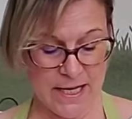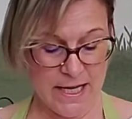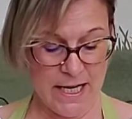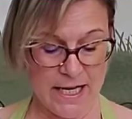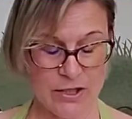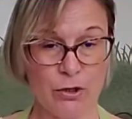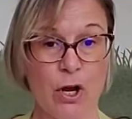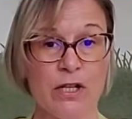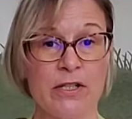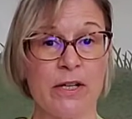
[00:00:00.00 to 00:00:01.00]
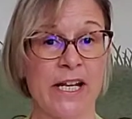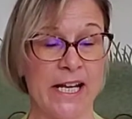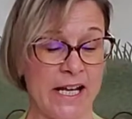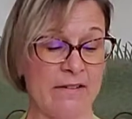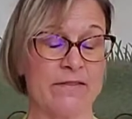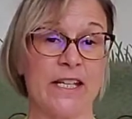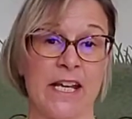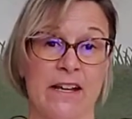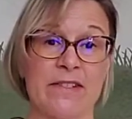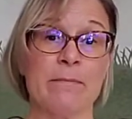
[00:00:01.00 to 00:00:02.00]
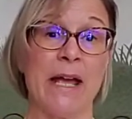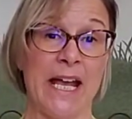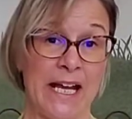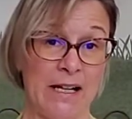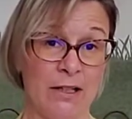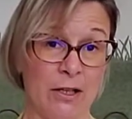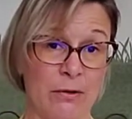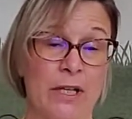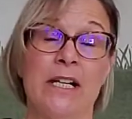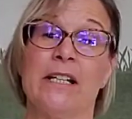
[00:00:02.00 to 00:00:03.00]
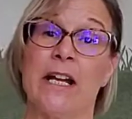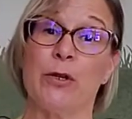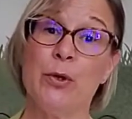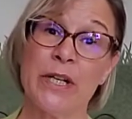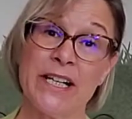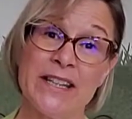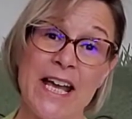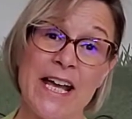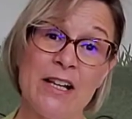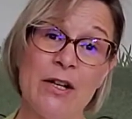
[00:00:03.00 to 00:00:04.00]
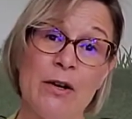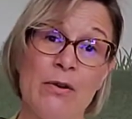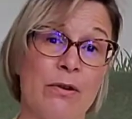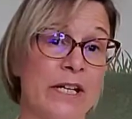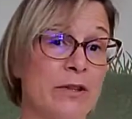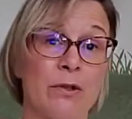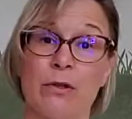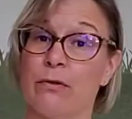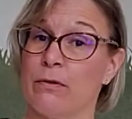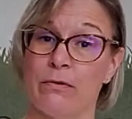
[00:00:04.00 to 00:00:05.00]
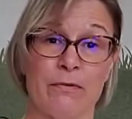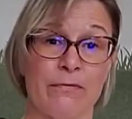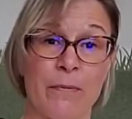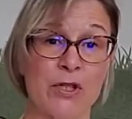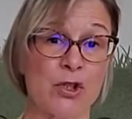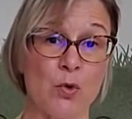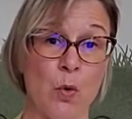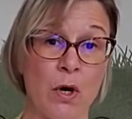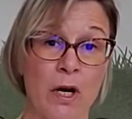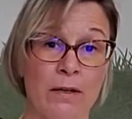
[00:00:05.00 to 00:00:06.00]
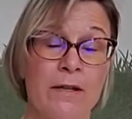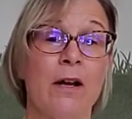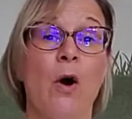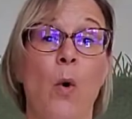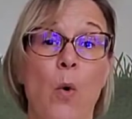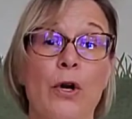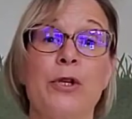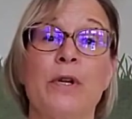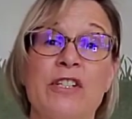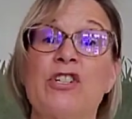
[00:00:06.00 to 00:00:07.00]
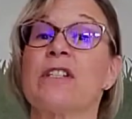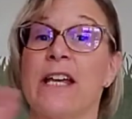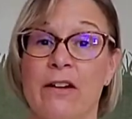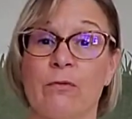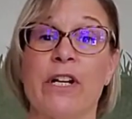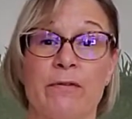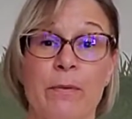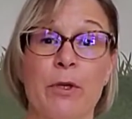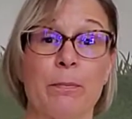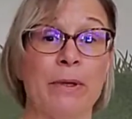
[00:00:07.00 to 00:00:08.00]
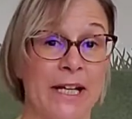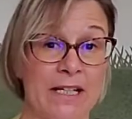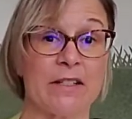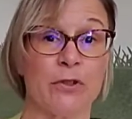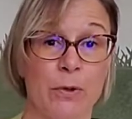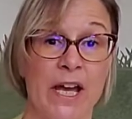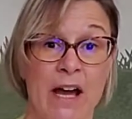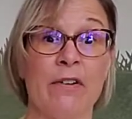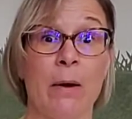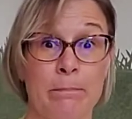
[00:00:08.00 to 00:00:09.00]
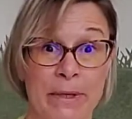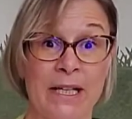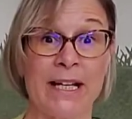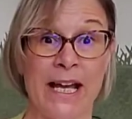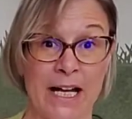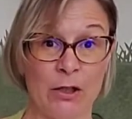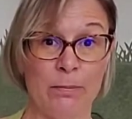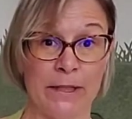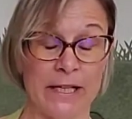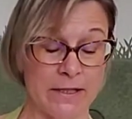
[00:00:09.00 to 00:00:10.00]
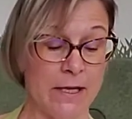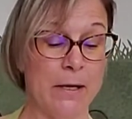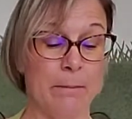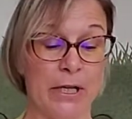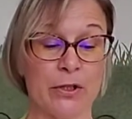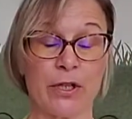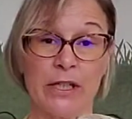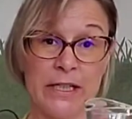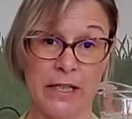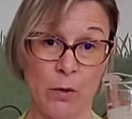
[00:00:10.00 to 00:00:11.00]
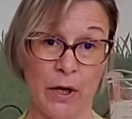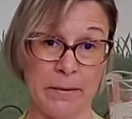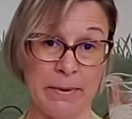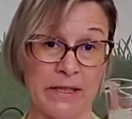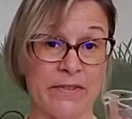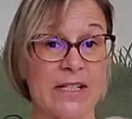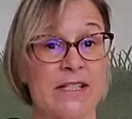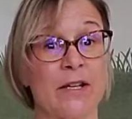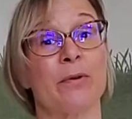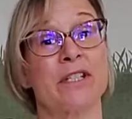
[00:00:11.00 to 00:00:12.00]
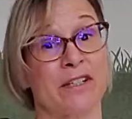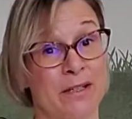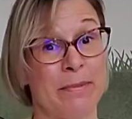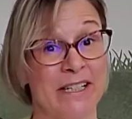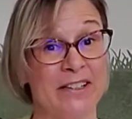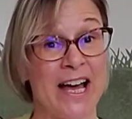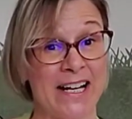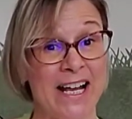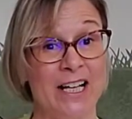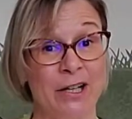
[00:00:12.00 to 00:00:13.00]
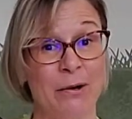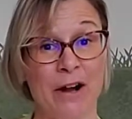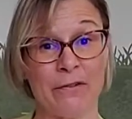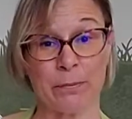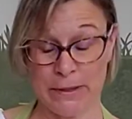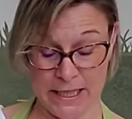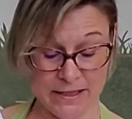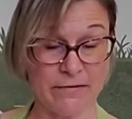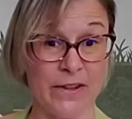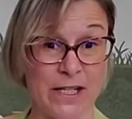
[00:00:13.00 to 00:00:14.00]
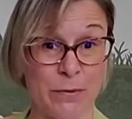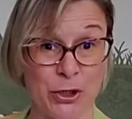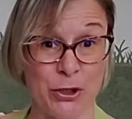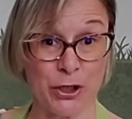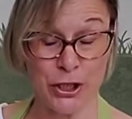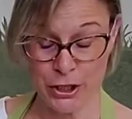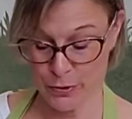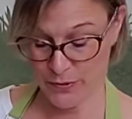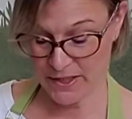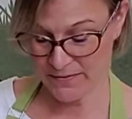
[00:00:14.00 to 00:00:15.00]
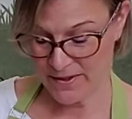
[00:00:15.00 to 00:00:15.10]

and you're also gonna have to have some aloe. Now you can get the aloe either from the store, or you can just get it right from your plant if you have a big aloe plant. But you're gonna need quite a bit of it, so it's gonna be a lot of aloe off your plant if that's what you're gonna use.